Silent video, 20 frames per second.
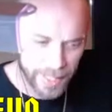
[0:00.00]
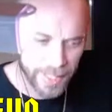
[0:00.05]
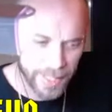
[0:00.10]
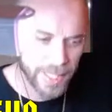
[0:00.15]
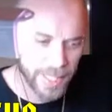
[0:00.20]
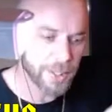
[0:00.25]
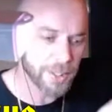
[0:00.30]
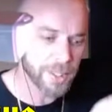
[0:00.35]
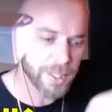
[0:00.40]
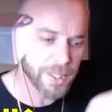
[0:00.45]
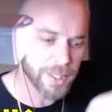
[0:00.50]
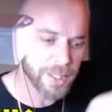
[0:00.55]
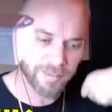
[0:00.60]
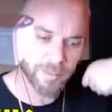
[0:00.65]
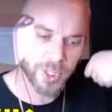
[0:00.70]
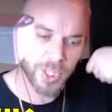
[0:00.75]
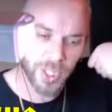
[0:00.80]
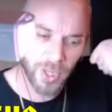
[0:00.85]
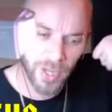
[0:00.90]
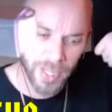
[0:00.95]
and then you can give them
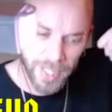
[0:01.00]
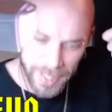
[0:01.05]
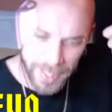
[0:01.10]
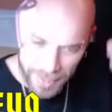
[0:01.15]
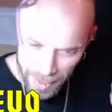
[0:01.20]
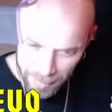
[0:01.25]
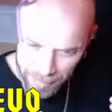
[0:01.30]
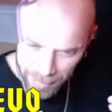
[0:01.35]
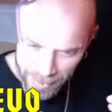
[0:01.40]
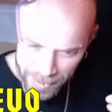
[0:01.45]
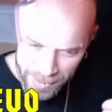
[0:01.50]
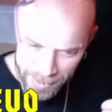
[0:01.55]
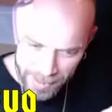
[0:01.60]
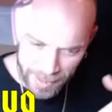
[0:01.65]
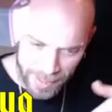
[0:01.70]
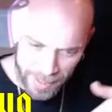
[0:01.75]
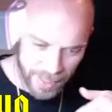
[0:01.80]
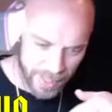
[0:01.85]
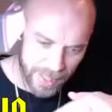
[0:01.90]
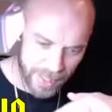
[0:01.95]
shiny gubbins,
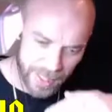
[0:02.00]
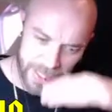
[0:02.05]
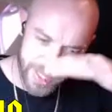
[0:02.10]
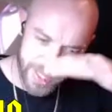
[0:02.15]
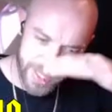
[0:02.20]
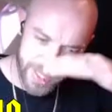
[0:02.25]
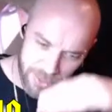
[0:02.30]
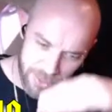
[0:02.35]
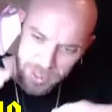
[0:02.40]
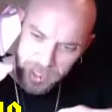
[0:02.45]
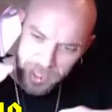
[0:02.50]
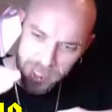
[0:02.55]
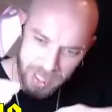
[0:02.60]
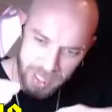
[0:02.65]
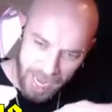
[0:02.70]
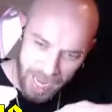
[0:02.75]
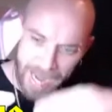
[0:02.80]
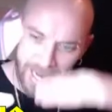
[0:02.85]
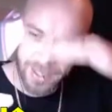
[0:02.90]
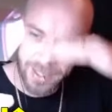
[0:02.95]
and they all
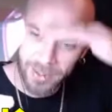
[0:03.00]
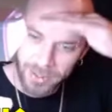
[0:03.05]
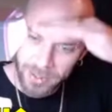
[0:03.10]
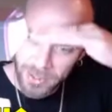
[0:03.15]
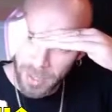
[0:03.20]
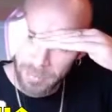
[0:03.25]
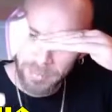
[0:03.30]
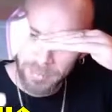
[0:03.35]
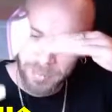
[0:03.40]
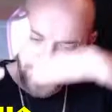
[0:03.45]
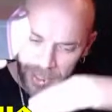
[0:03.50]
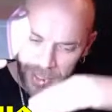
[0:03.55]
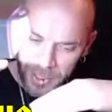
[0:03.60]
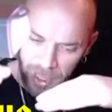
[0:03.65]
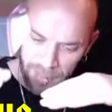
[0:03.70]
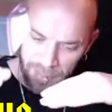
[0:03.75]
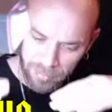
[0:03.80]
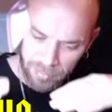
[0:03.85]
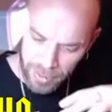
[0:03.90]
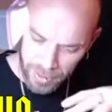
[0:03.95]
stack on top of each
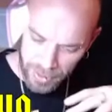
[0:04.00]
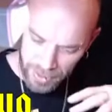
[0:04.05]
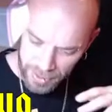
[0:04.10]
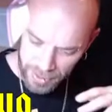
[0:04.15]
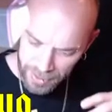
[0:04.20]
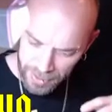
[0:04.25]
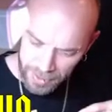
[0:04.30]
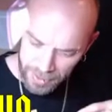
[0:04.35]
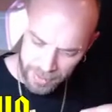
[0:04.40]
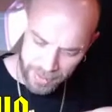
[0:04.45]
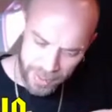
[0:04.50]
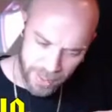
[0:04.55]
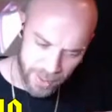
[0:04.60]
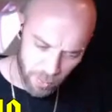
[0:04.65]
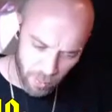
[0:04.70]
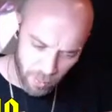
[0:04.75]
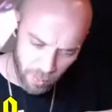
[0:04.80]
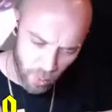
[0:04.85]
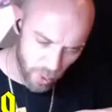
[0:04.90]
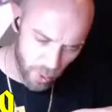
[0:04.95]
other. And then the
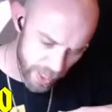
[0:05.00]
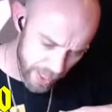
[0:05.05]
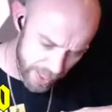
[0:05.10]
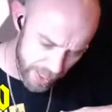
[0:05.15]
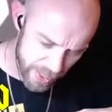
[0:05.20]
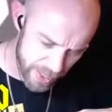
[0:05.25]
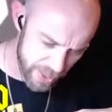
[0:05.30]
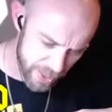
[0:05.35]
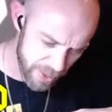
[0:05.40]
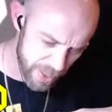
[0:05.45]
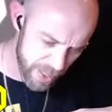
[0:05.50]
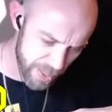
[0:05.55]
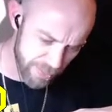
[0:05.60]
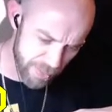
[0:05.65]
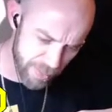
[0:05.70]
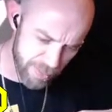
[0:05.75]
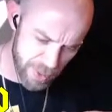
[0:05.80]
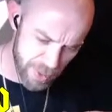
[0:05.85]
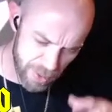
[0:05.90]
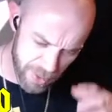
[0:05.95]
war gear that you give
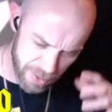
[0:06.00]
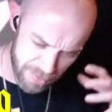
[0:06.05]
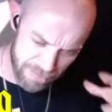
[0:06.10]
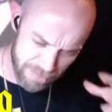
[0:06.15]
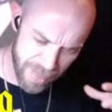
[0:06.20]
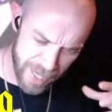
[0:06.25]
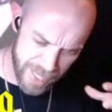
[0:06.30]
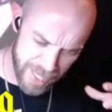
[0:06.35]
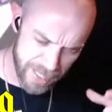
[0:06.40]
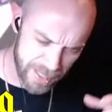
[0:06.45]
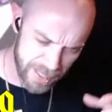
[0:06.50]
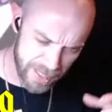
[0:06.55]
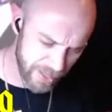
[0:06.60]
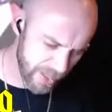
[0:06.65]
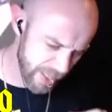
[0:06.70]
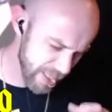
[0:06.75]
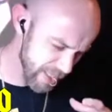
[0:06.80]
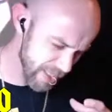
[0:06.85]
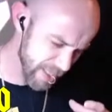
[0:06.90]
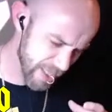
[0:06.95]
them, you can make
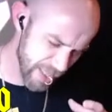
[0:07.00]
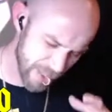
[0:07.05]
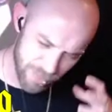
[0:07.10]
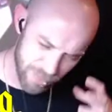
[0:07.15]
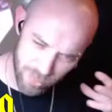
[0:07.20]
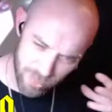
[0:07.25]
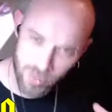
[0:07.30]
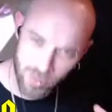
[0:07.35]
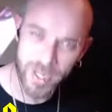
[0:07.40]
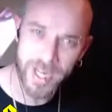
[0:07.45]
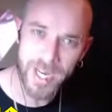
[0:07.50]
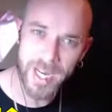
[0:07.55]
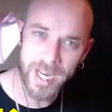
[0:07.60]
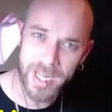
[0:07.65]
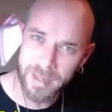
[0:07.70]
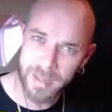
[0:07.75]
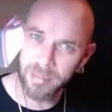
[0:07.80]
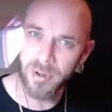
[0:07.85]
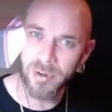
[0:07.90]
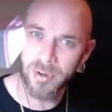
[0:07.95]
like a really
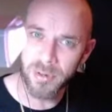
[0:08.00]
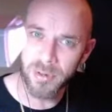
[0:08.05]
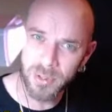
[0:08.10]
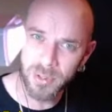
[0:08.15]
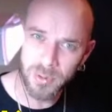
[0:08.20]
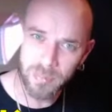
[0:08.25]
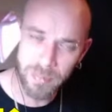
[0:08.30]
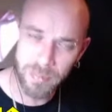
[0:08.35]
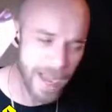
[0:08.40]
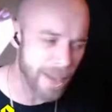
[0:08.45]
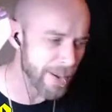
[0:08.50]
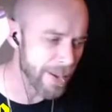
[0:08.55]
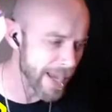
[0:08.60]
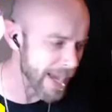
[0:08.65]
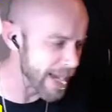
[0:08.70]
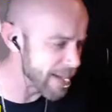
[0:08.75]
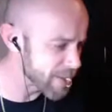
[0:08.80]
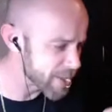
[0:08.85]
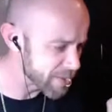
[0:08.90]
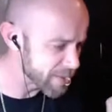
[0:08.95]
brutal
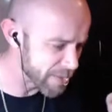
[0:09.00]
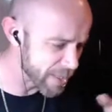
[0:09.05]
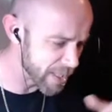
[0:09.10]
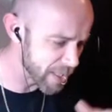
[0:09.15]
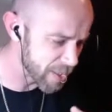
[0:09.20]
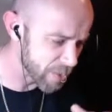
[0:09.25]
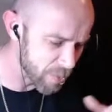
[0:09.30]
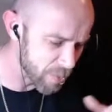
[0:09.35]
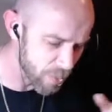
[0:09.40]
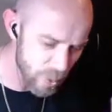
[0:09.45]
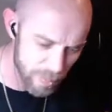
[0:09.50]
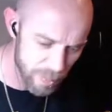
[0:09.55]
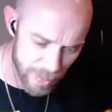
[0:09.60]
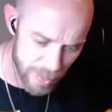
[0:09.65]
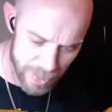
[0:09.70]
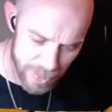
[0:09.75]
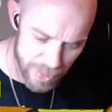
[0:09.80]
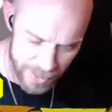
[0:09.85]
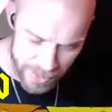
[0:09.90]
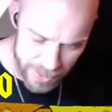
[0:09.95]
powerhouse of like a war
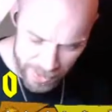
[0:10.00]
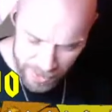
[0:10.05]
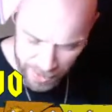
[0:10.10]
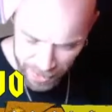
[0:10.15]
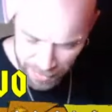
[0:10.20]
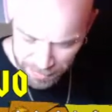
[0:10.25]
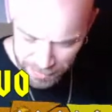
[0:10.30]
boss and stuff.